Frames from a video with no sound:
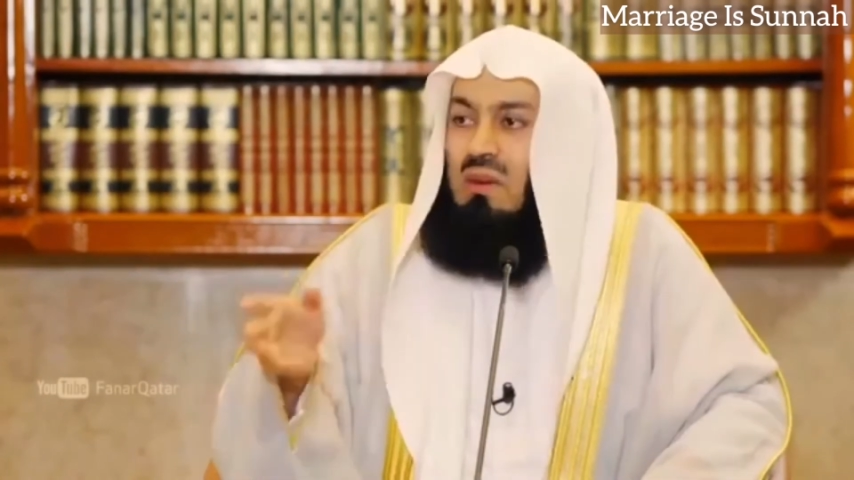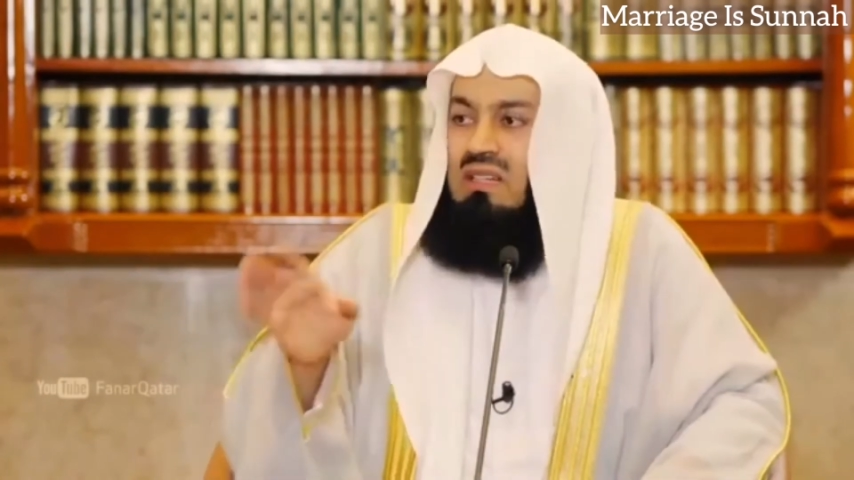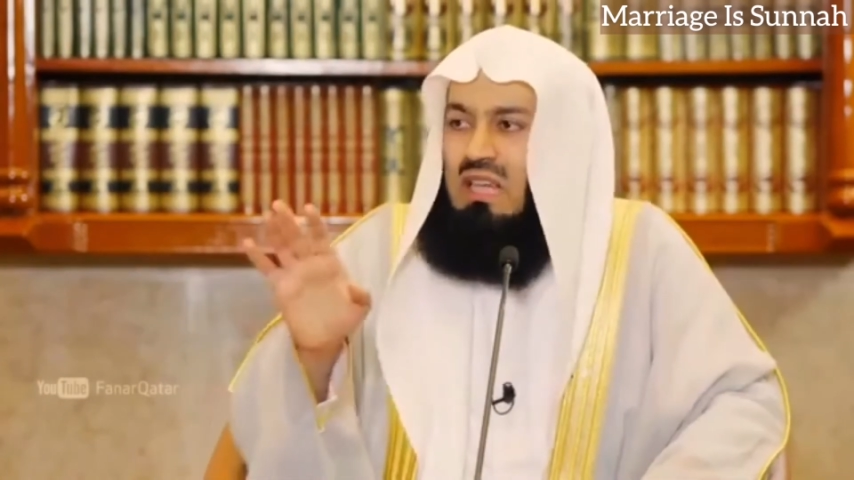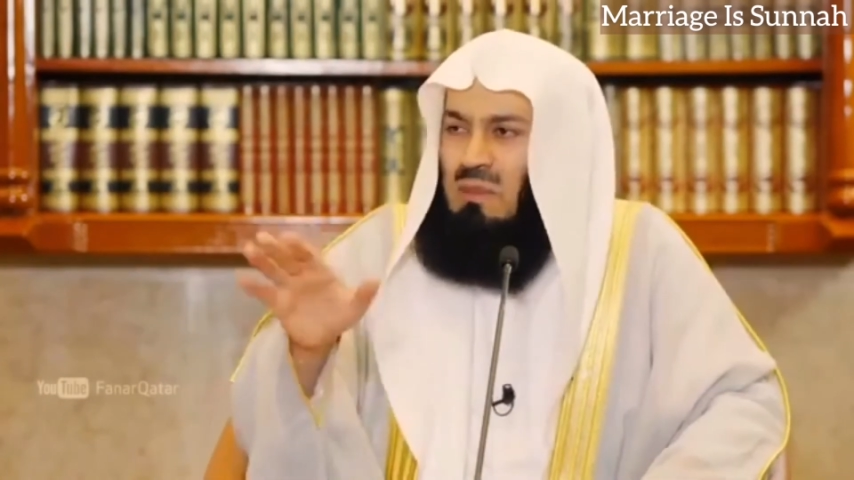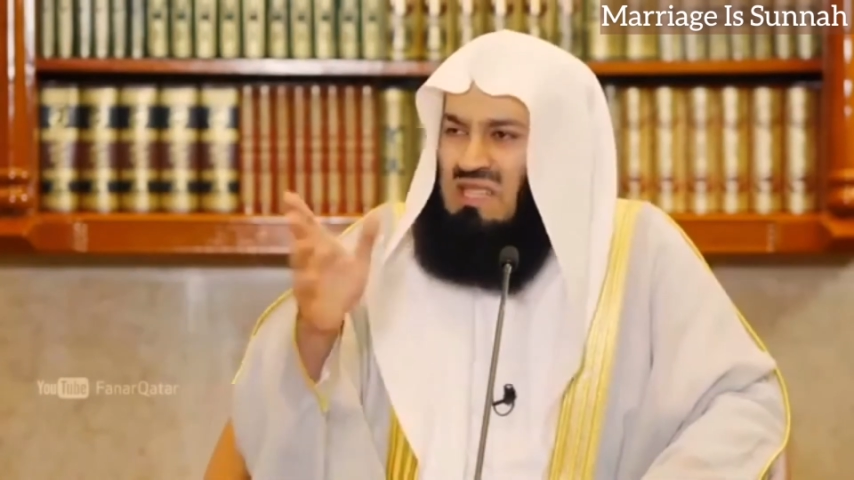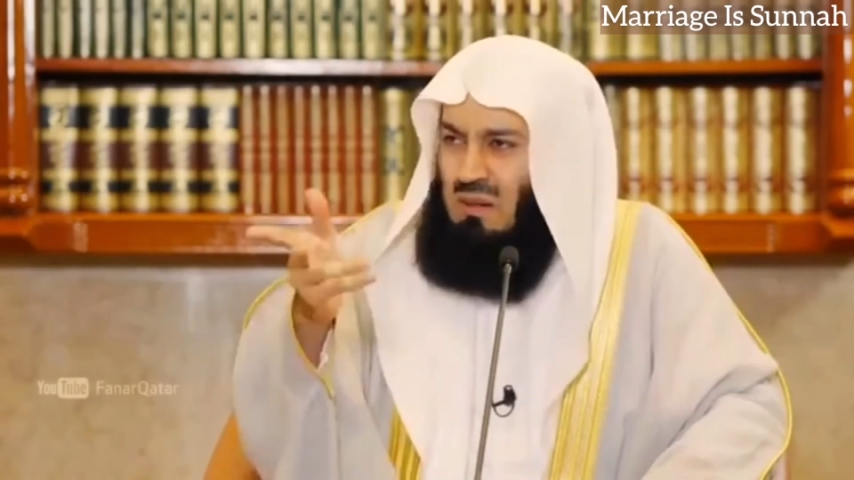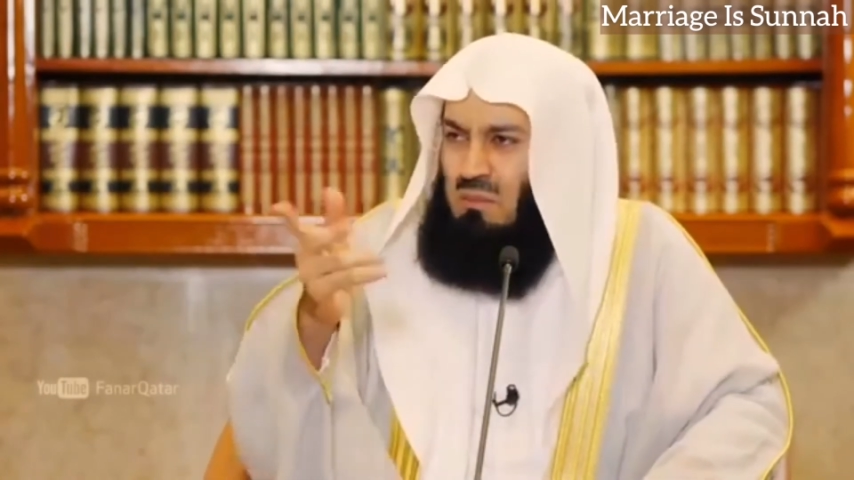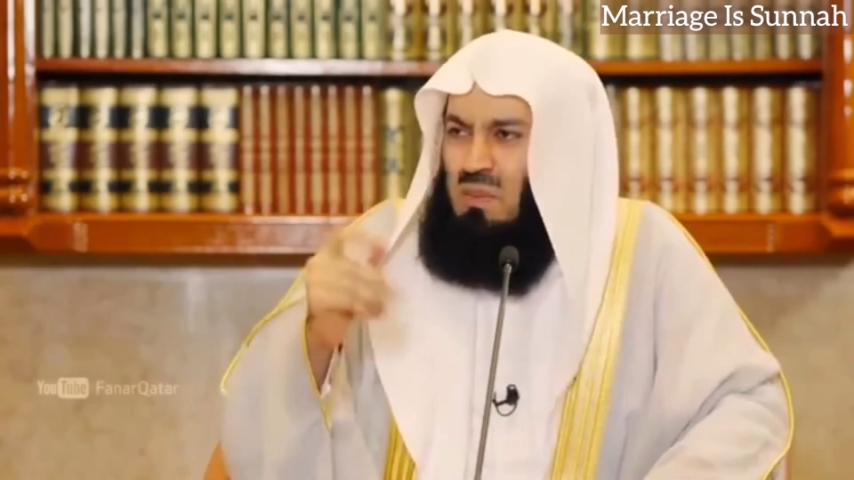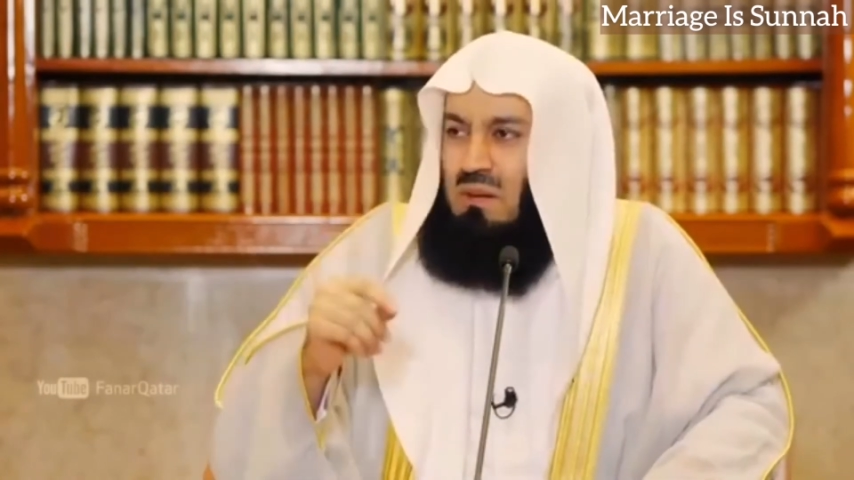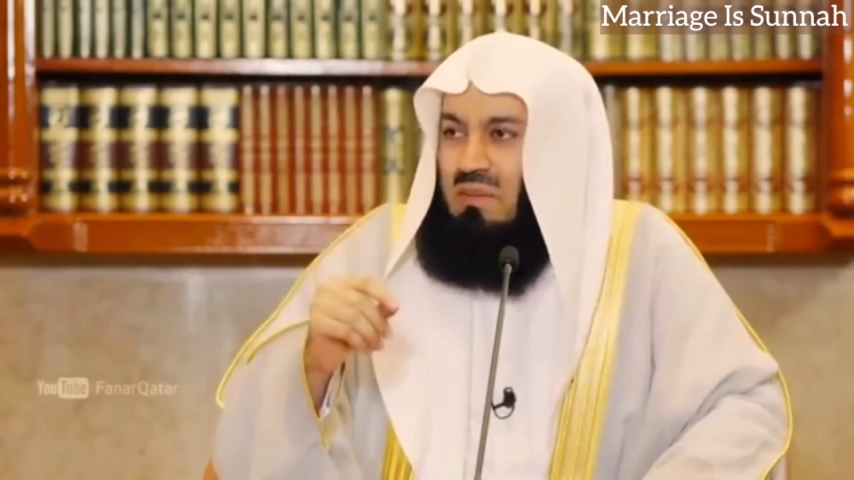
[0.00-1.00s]
but keep it
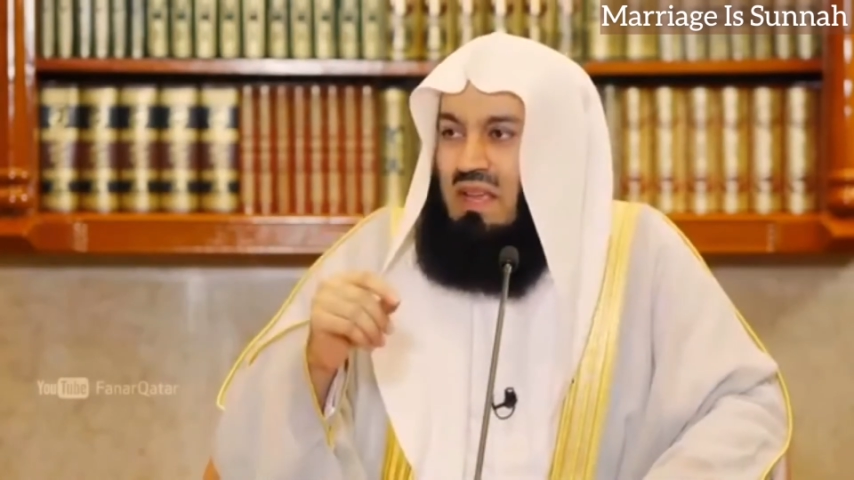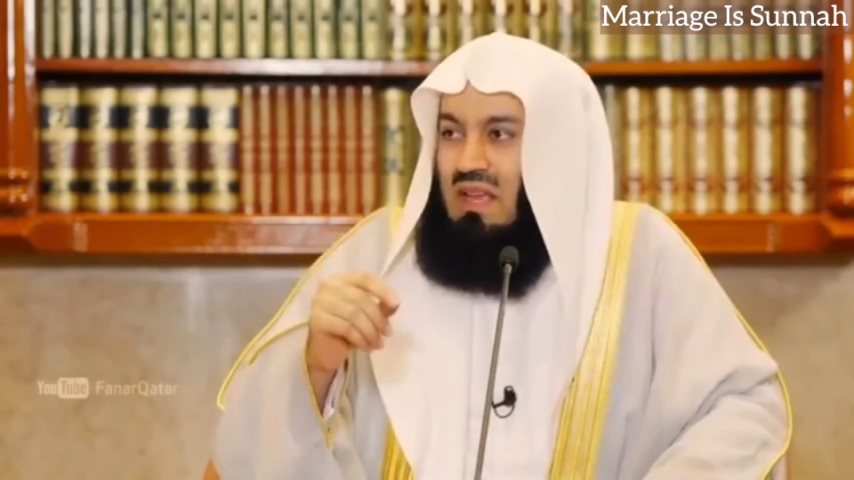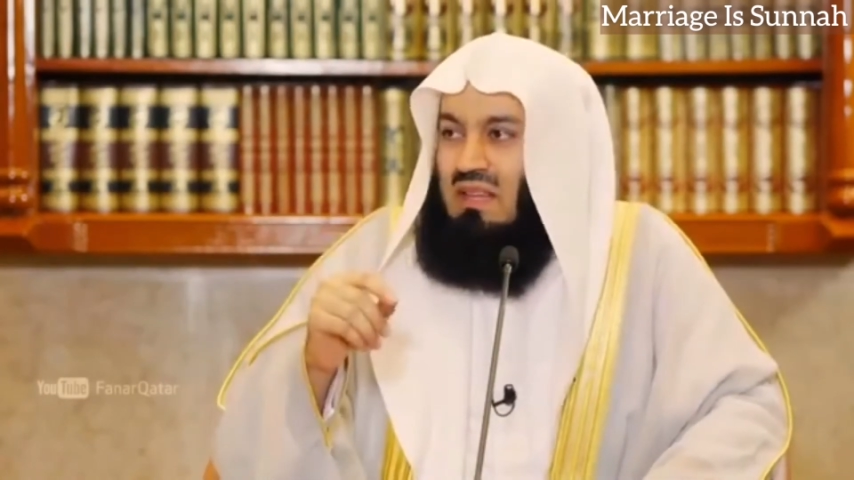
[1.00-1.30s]
simple.